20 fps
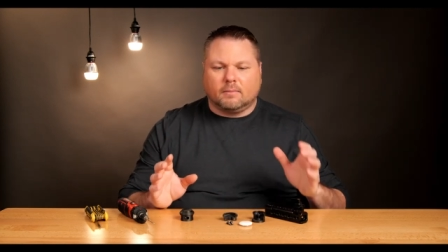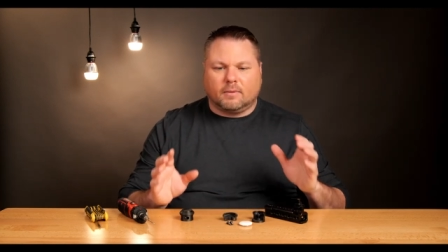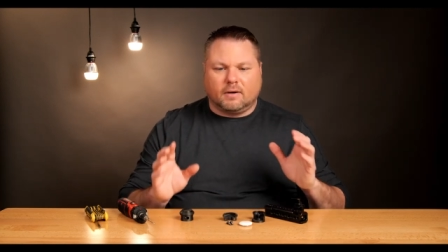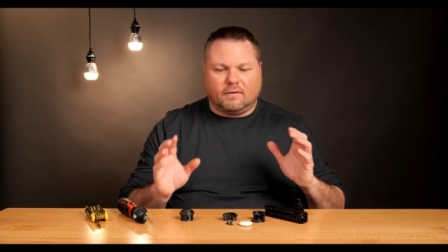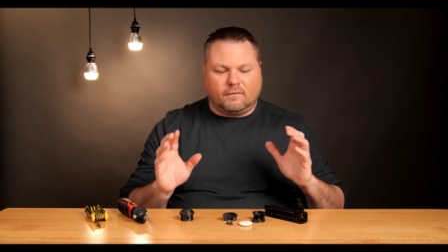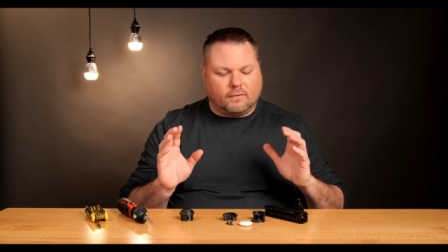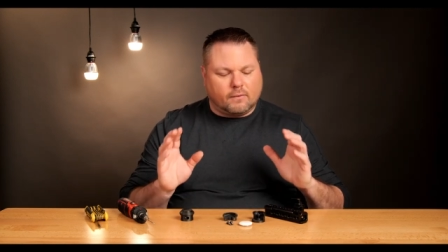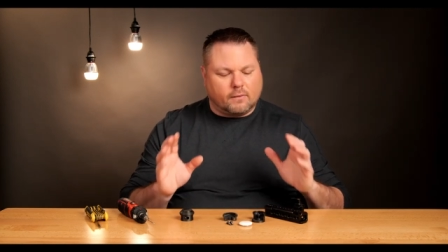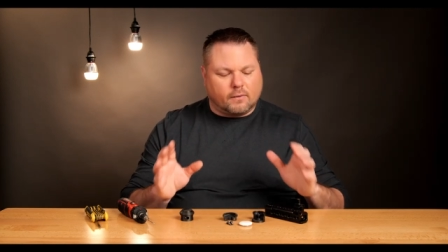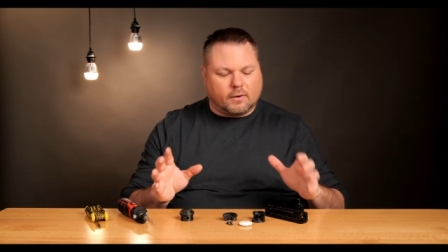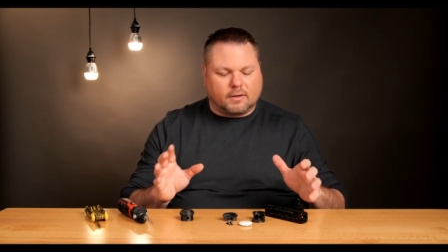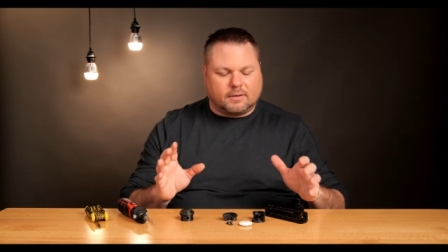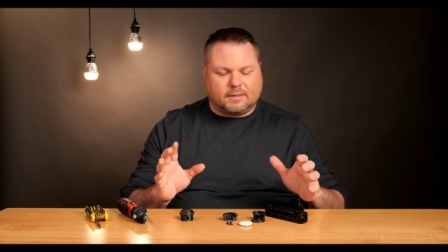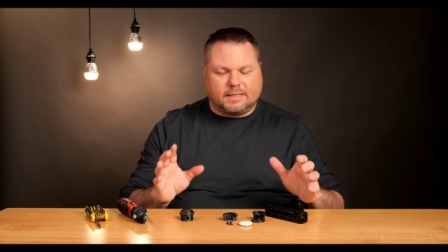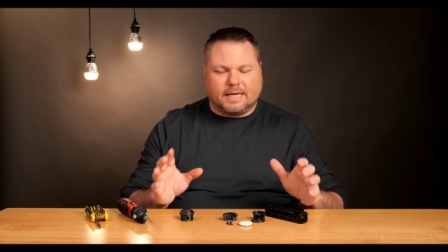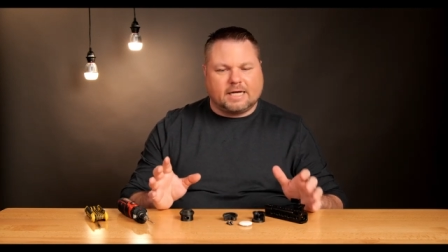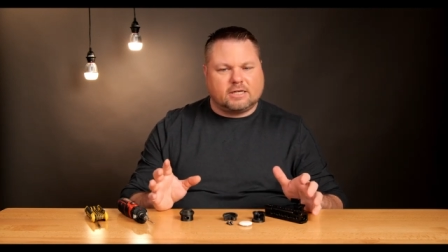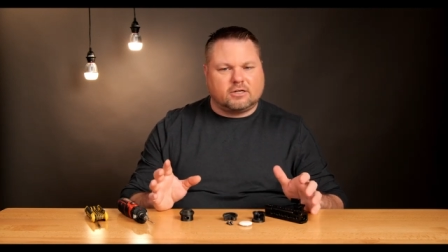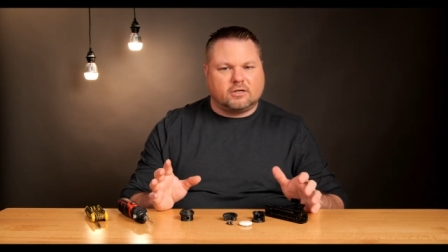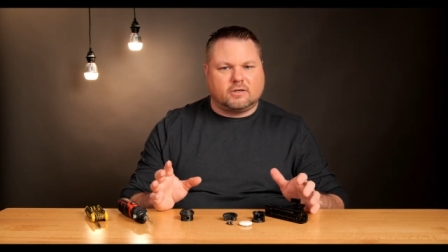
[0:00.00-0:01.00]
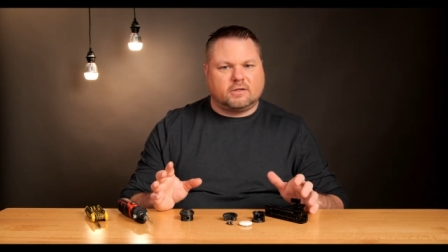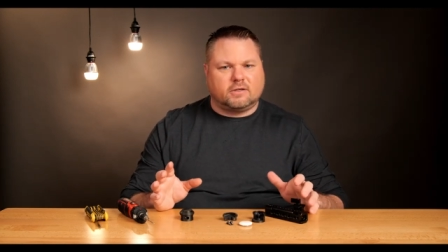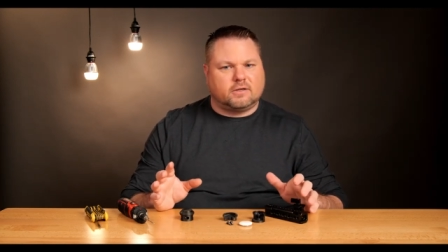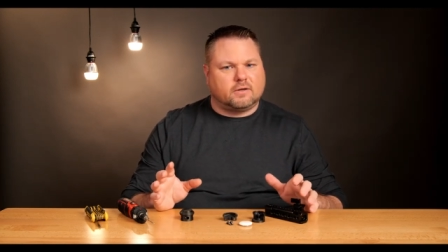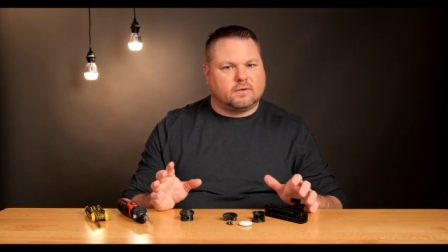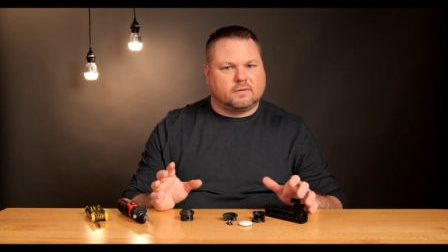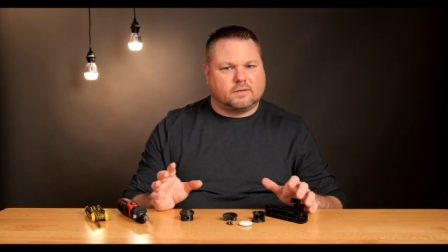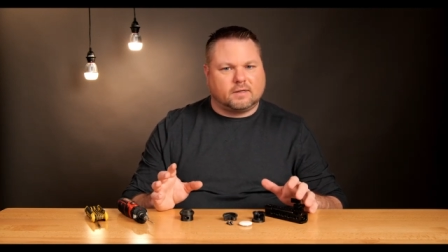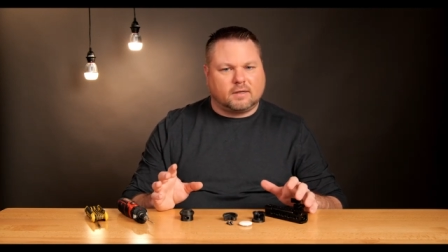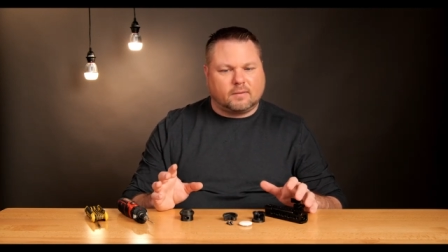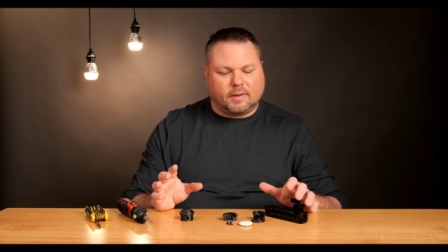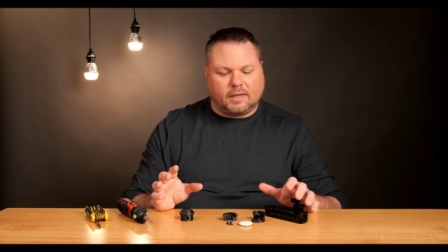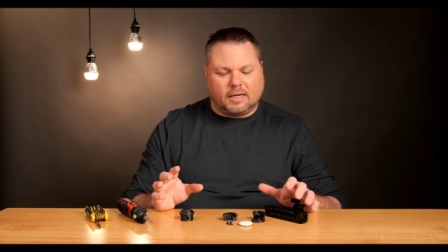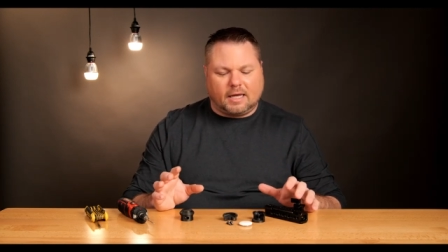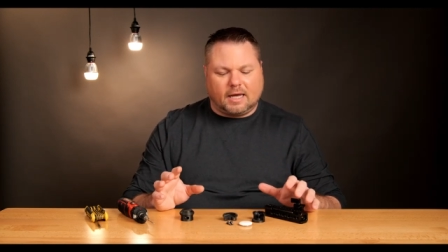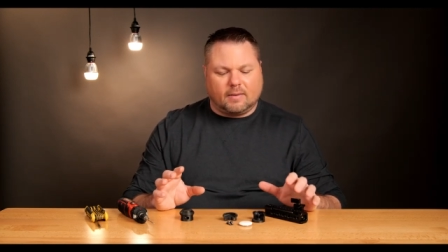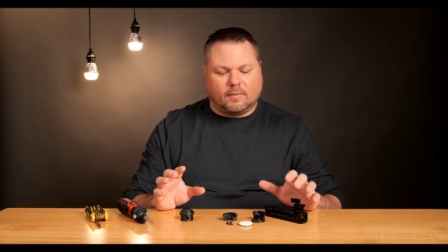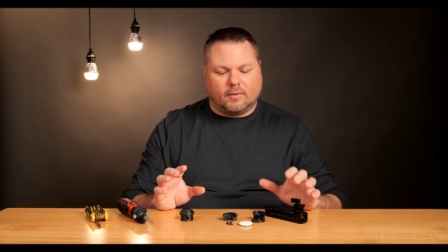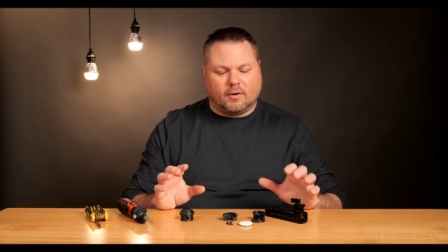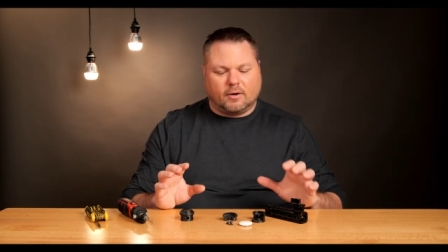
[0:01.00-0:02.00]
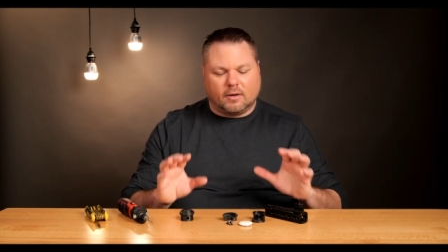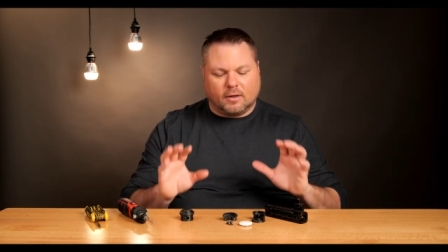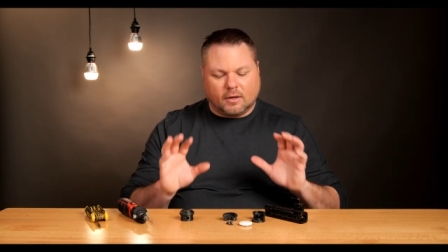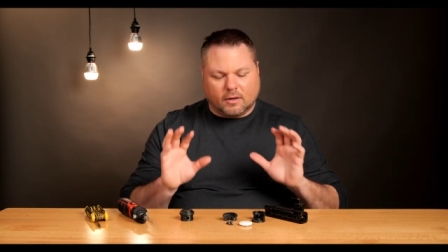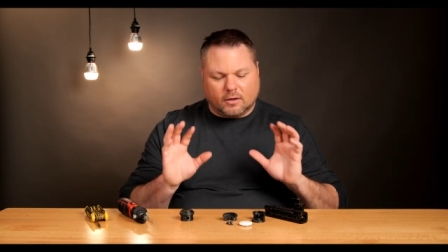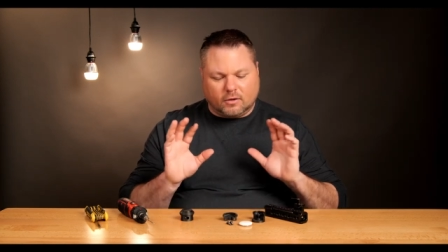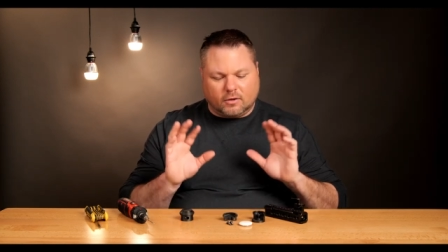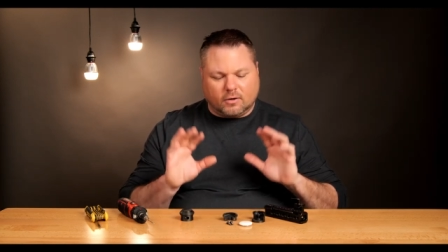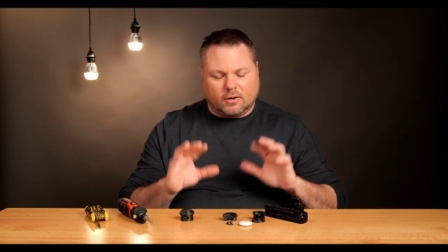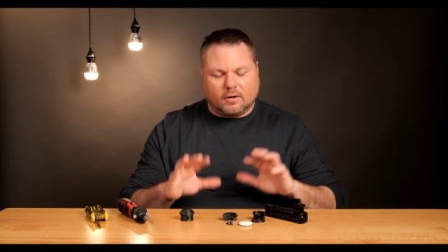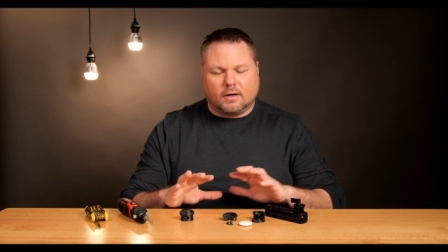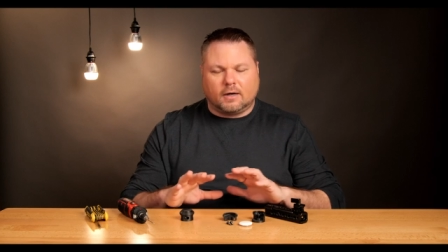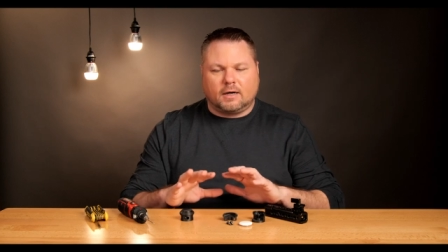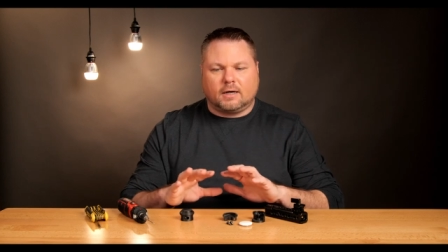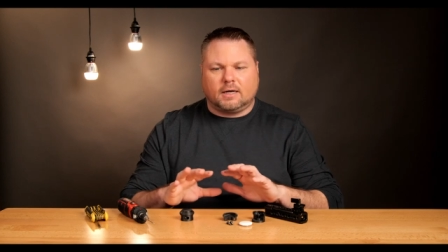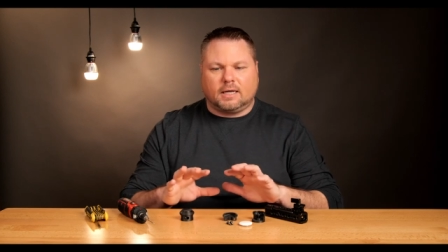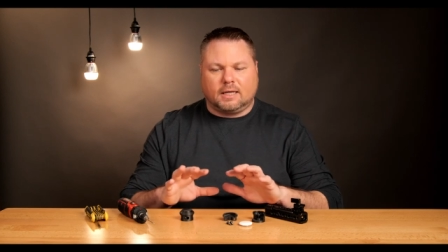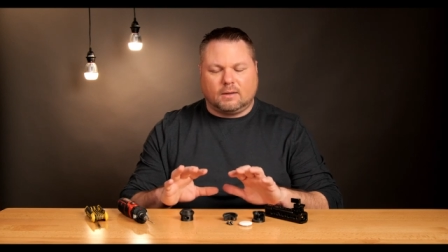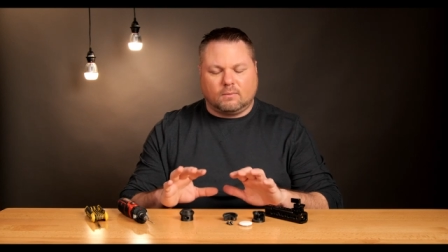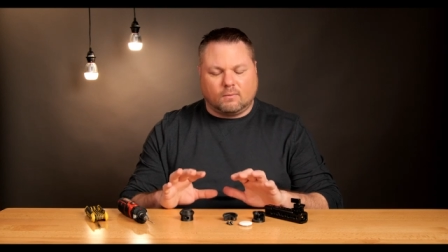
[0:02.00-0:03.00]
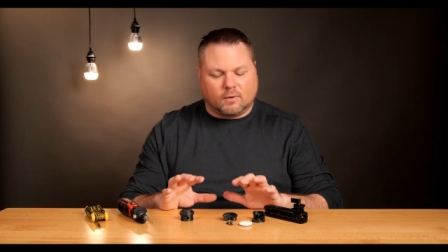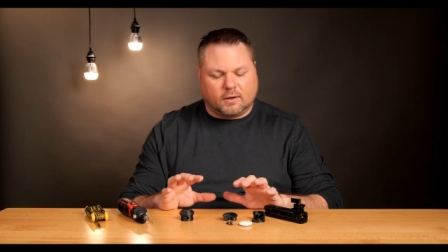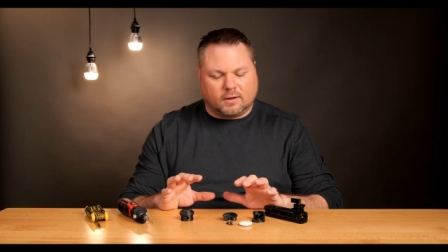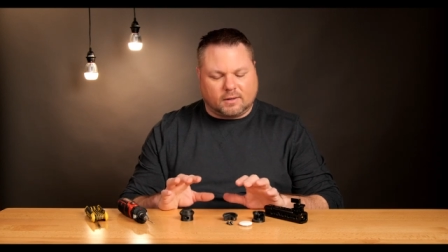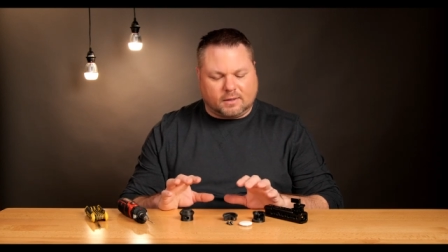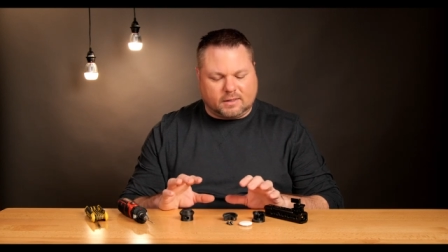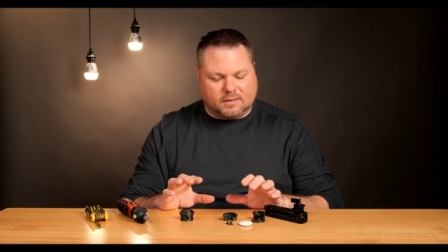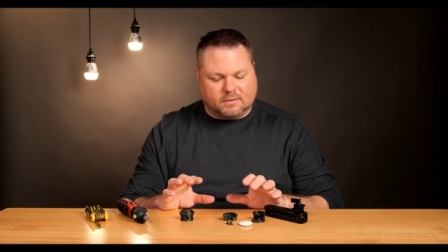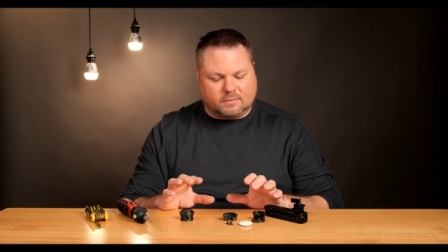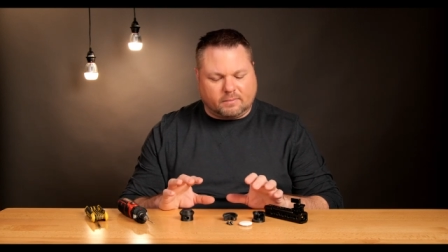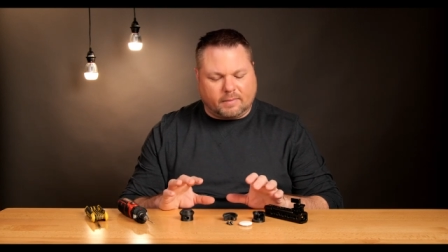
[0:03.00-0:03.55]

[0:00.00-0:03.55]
but if you want to attach it to your cinema camera, you're going to need one of these